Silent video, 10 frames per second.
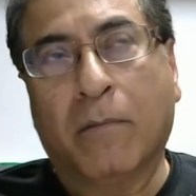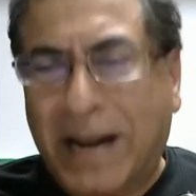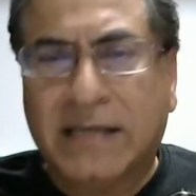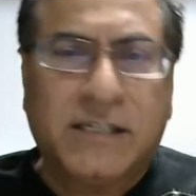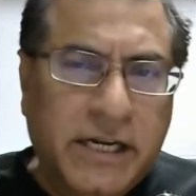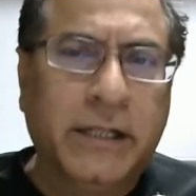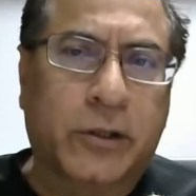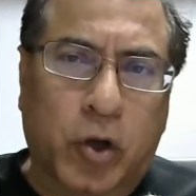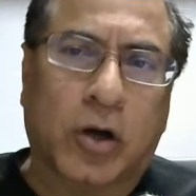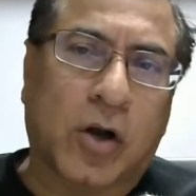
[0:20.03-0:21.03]
But I still
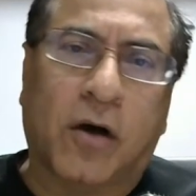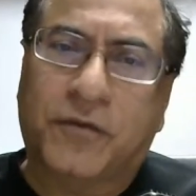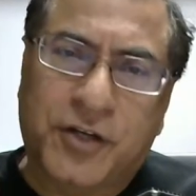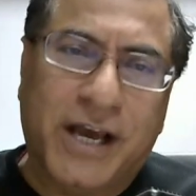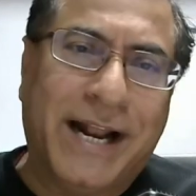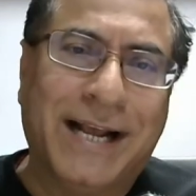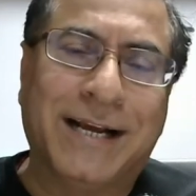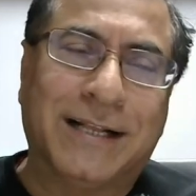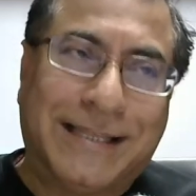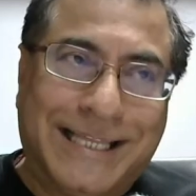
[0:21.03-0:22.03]
thought of
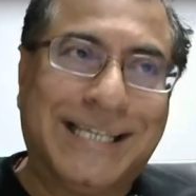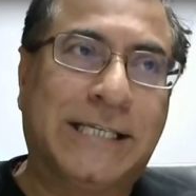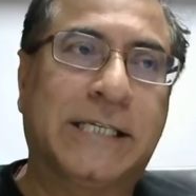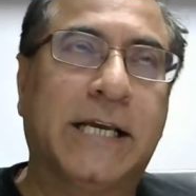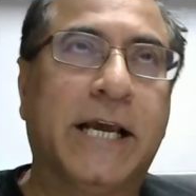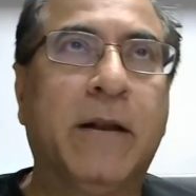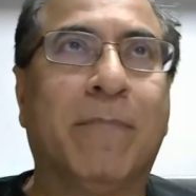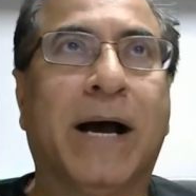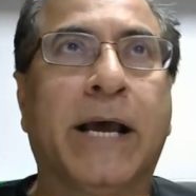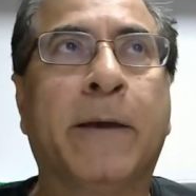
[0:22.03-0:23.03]
sharing this in
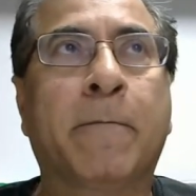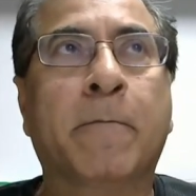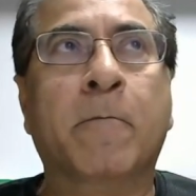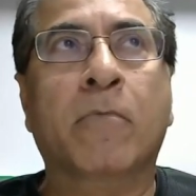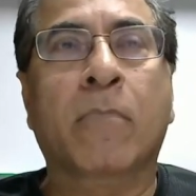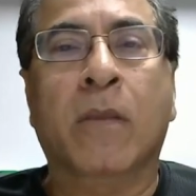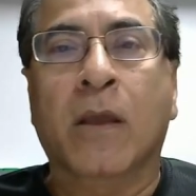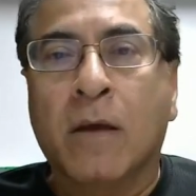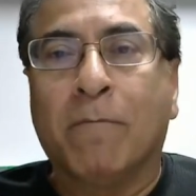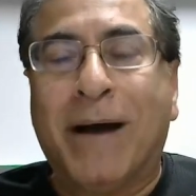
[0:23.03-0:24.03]
my
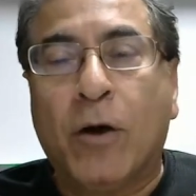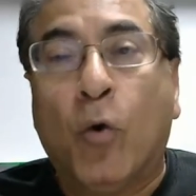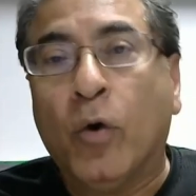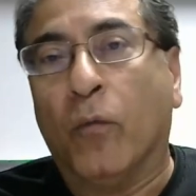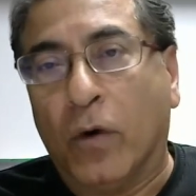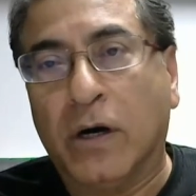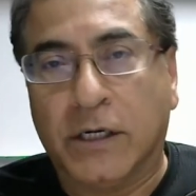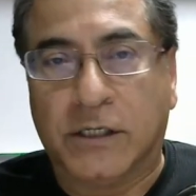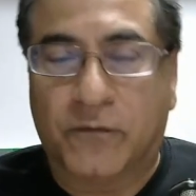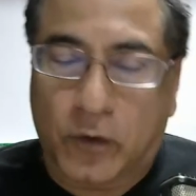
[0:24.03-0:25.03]
own
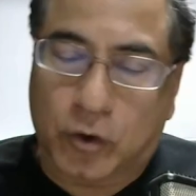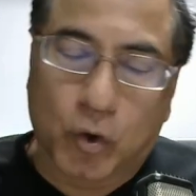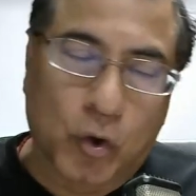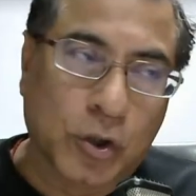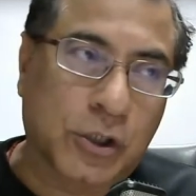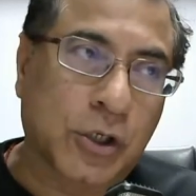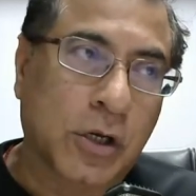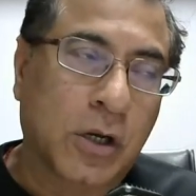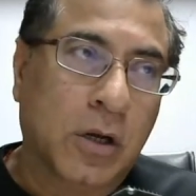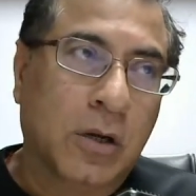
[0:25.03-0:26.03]
words for
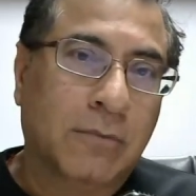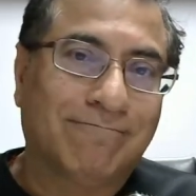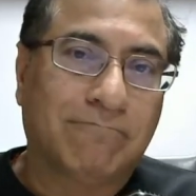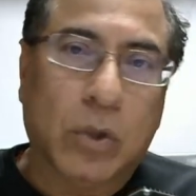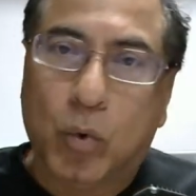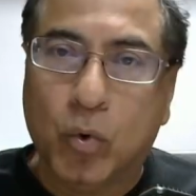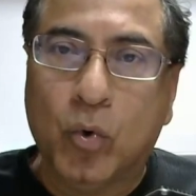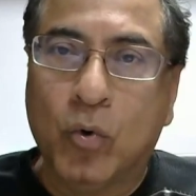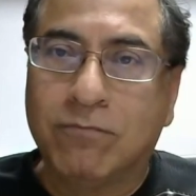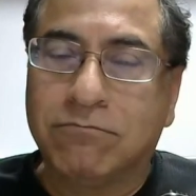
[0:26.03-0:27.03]
those
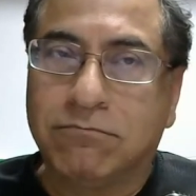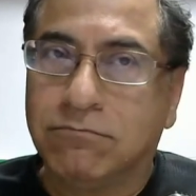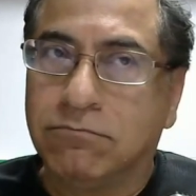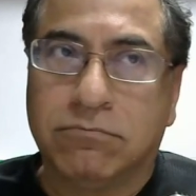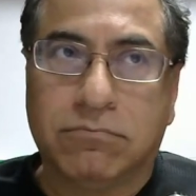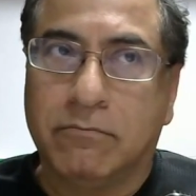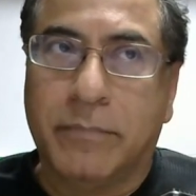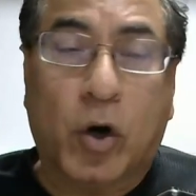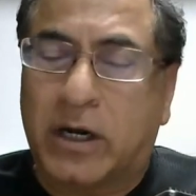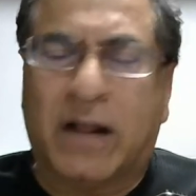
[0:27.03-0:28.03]
who
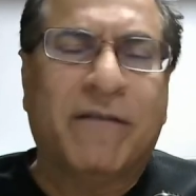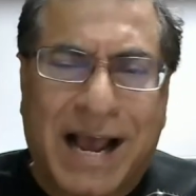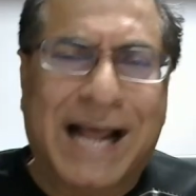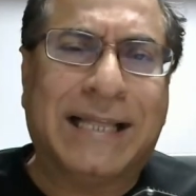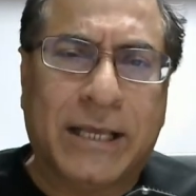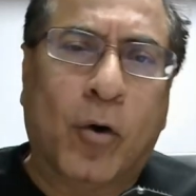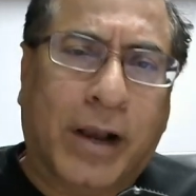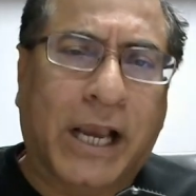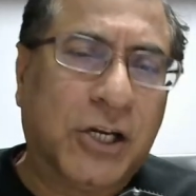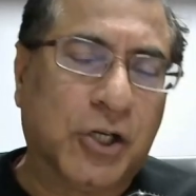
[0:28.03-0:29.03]
may not have had the
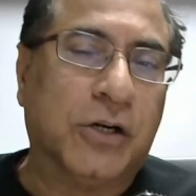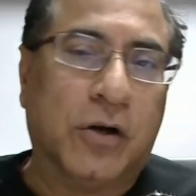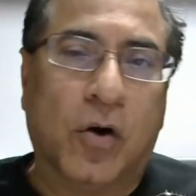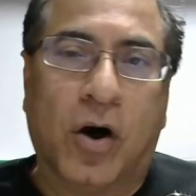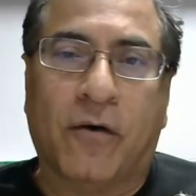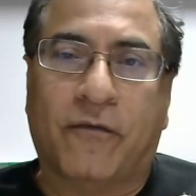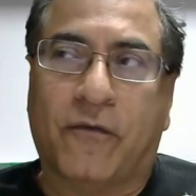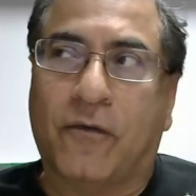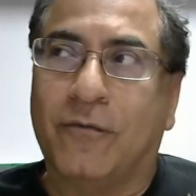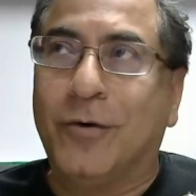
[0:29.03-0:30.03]
occasion of
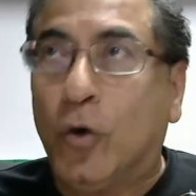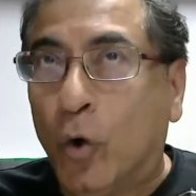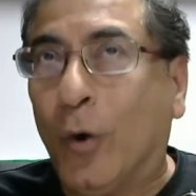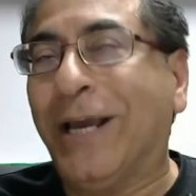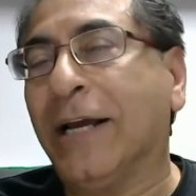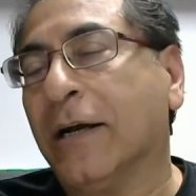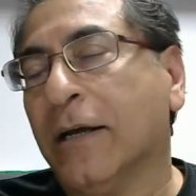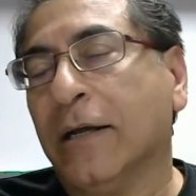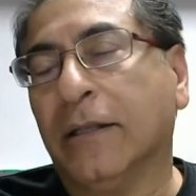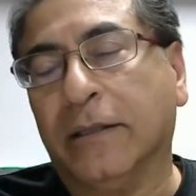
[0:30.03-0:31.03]

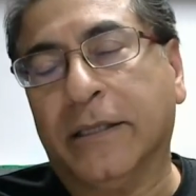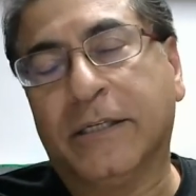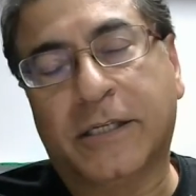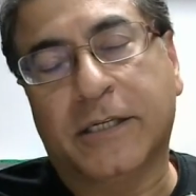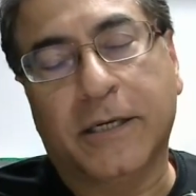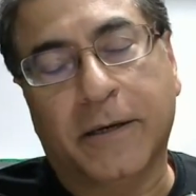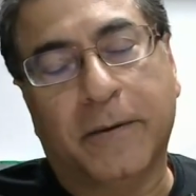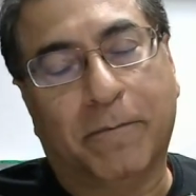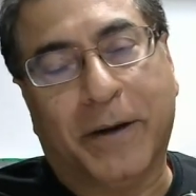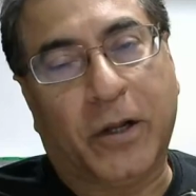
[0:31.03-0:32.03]
knowing this
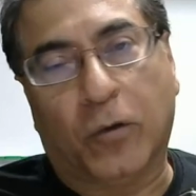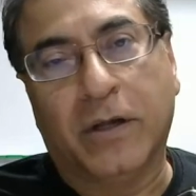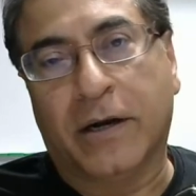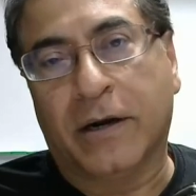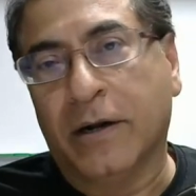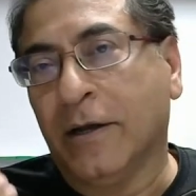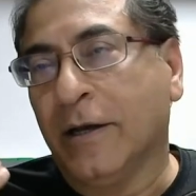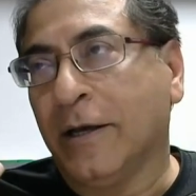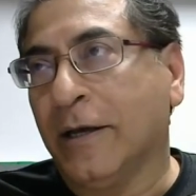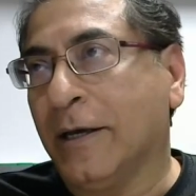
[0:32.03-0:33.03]
particular
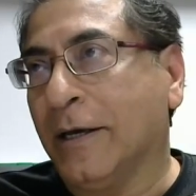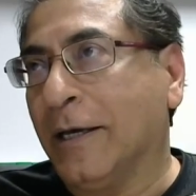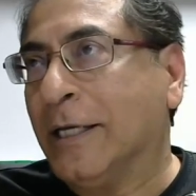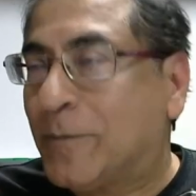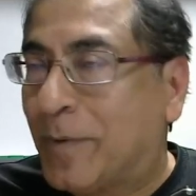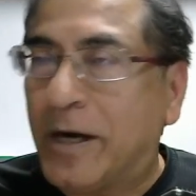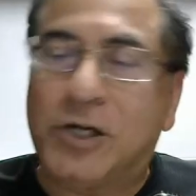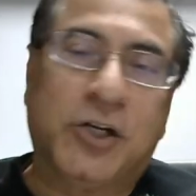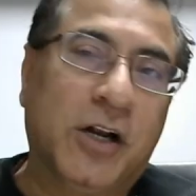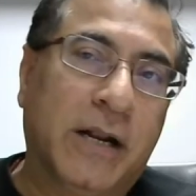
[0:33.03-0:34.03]

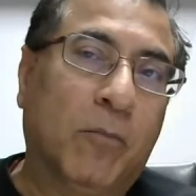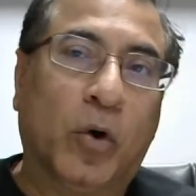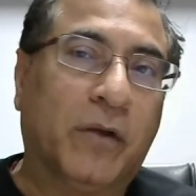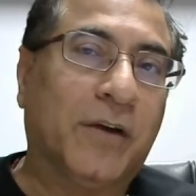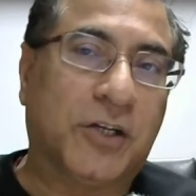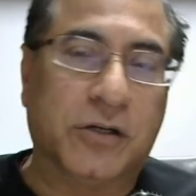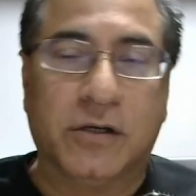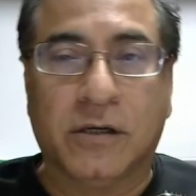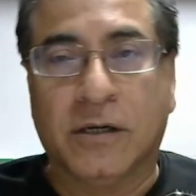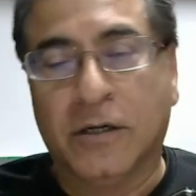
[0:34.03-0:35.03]
inspirational and
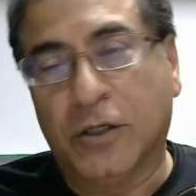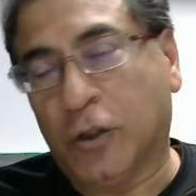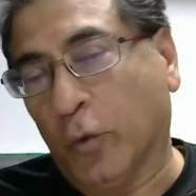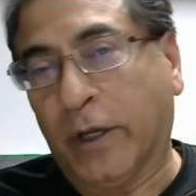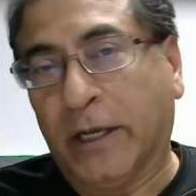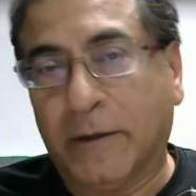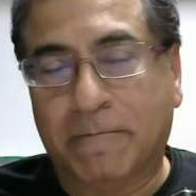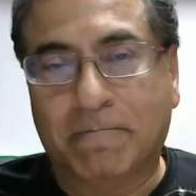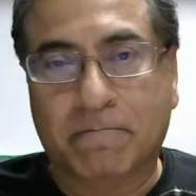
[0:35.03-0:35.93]
motivational story.